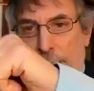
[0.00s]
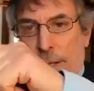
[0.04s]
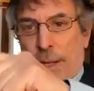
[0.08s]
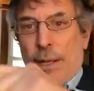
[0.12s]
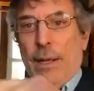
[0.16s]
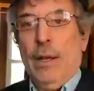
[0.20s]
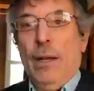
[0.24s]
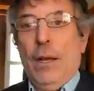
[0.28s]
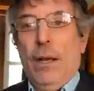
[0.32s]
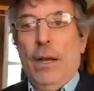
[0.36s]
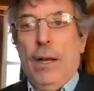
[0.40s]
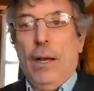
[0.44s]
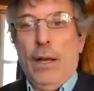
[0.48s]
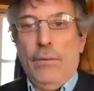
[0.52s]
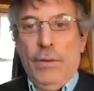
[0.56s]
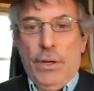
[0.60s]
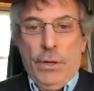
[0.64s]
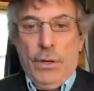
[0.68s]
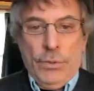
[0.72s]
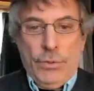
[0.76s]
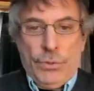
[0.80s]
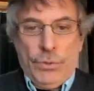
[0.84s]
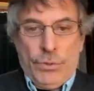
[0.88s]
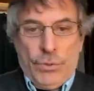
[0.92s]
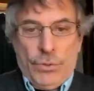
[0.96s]
of a
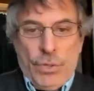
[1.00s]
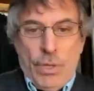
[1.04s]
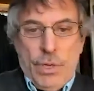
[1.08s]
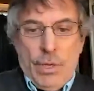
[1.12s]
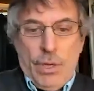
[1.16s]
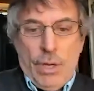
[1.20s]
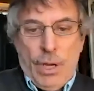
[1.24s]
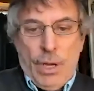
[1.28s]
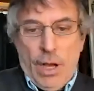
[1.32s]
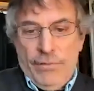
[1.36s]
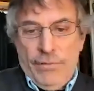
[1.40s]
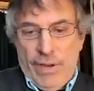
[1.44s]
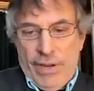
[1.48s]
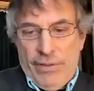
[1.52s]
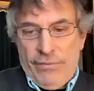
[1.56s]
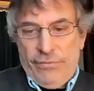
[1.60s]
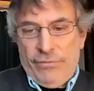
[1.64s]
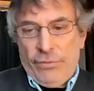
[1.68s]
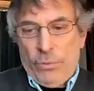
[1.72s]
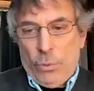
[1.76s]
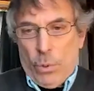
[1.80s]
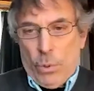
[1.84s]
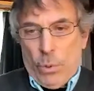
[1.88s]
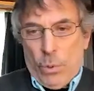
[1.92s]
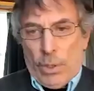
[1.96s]
nurse, of a
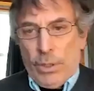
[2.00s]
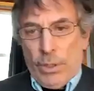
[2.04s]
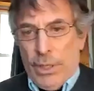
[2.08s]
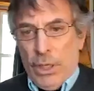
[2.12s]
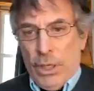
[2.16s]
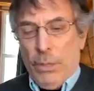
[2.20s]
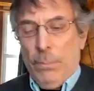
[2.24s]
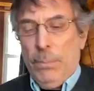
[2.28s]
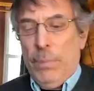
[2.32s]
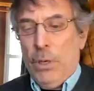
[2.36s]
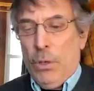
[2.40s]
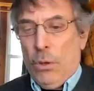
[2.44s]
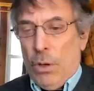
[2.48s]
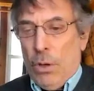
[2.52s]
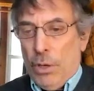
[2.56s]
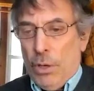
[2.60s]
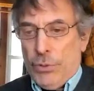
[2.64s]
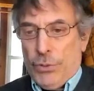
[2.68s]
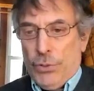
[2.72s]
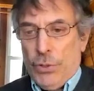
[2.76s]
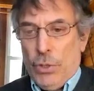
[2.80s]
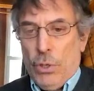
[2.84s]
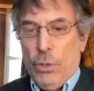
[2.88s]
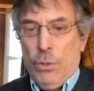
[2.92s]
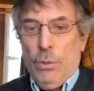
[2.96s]
floor cleaner? But
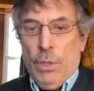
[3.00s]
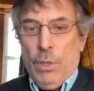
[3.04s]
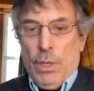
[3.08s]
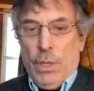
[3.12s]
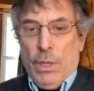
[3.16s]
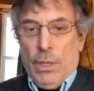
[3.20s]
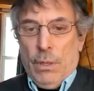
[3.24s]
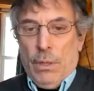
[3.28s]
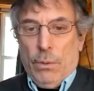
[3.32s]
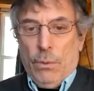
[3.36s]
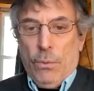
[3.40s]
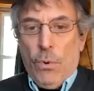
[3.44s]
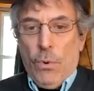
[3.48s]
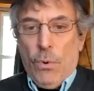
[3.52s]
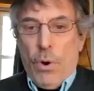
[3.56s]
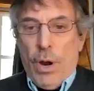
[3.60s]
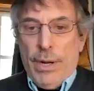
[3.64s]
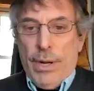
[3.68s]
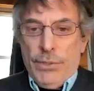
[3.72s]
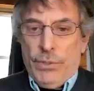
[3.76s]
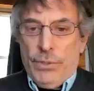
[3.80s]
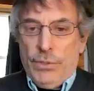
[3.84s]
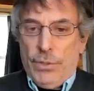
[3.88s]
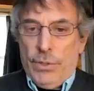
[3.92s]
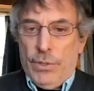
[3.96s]
also, what
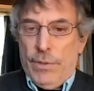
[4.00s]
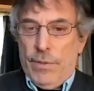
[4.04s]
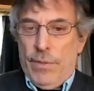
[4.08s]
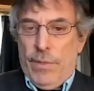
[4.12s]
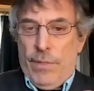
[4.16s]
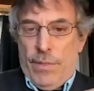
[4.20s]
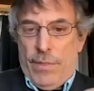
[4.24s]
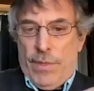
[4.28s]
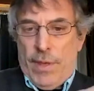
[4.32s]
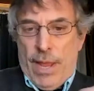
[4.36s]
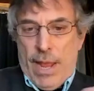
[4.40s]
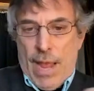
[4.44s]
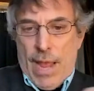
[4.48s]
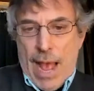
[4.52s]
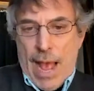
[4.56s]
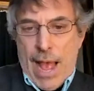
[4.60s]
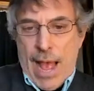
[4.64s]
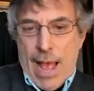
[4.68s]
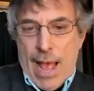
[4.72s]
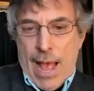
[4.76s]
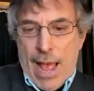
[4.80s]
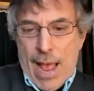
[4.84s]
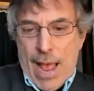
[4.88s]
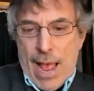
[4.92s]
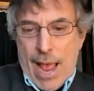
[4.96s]
is the
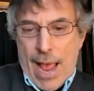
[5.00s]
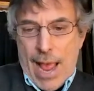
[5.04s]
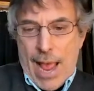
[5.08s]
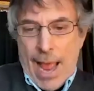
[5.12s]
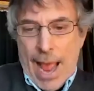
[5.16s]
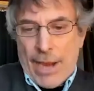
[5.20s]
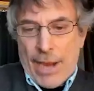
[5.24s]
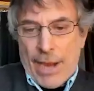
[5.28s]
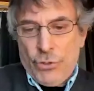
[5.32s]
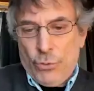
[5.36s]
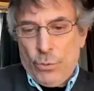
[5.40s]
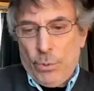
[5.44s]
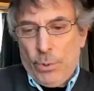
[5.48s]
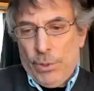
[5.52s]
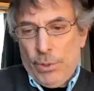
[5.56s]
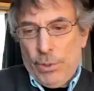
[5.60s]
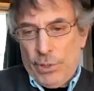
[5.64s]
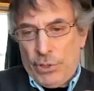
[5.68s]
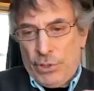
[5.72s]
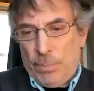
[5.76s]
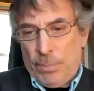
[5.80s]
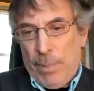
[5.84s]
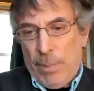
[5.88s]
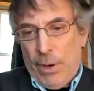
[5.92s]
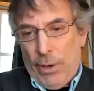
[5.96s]
actual
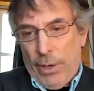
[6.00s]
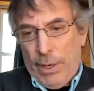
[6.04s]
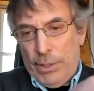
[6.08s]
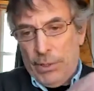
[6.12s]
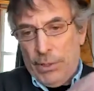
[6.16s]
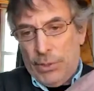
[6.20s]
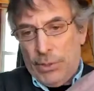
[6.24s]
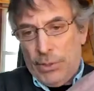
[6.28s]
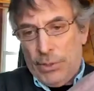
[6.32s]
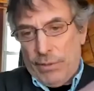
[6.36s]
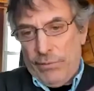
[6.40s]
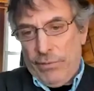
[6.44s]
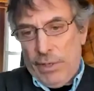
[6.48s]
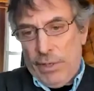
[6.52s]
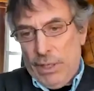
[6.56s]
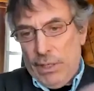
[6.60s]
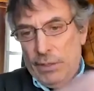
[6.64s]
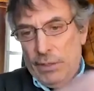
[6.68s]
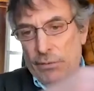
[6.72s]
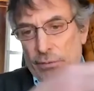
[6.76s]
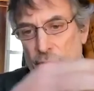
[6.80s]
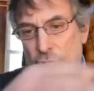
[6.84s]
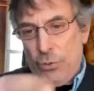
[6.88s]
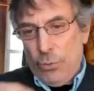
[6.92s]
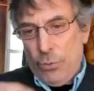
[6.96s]
experience of an
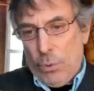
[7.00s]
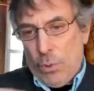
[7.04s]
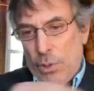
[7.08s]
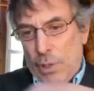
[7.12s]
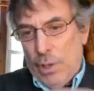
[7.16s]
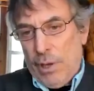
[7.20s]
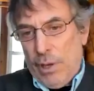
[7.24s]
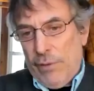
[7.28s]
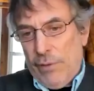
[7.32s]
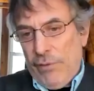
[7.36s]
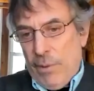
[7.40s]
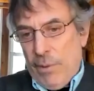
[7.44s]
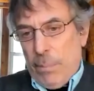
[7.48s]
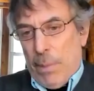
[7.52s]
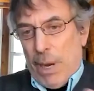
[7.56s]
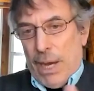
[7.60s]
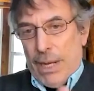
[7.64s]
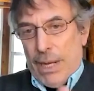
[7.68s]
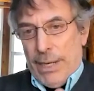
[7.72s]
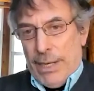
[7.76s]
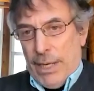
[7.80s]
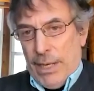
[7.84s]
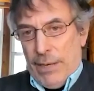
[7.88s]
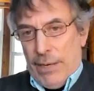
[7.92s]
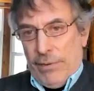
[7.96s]
individual, of a
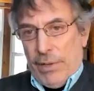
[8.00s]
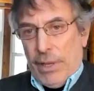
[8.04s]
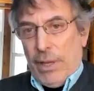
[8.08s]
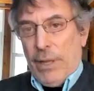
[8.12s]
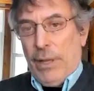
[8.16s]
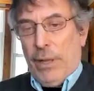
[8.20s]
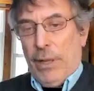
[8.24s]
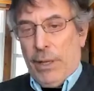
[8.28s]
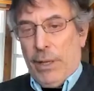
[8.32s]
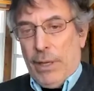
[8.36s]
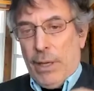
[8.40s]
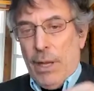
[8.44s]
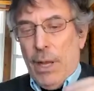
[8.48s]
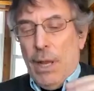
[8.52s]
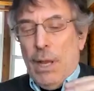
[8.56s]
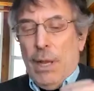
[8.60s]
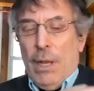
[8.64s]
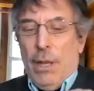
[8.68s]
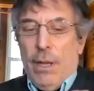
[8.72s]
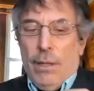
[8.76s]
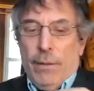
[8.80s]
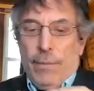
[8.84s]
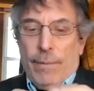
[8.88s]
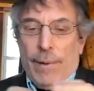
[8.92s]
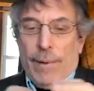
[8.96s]
body?
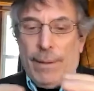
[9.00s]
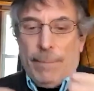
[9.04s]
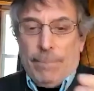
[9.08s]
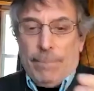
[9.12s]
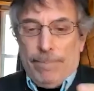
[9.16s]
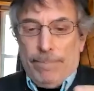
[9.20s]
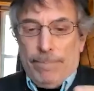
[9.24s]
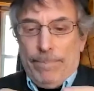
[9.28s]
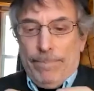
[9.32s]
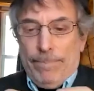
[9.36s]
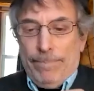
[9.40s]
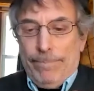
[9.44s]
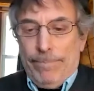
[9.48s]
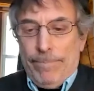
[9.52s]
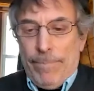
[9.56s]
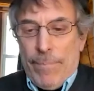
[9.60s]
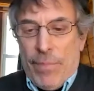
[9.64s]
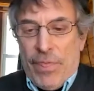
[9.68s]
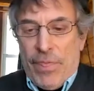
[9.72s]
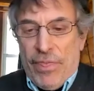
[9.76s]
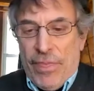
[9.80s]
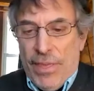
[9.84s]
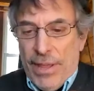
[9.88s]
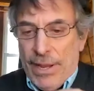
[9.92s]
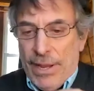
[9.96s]
Like,
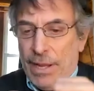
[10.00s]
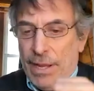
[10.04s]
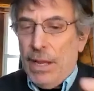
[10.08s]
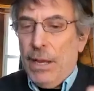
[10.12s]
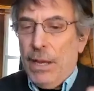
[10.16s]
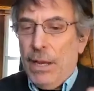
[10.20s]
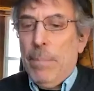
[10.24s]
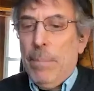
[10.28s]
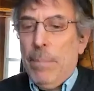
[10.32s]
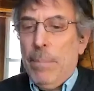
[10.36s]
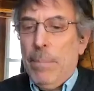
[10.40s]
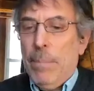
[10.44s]
thinking about it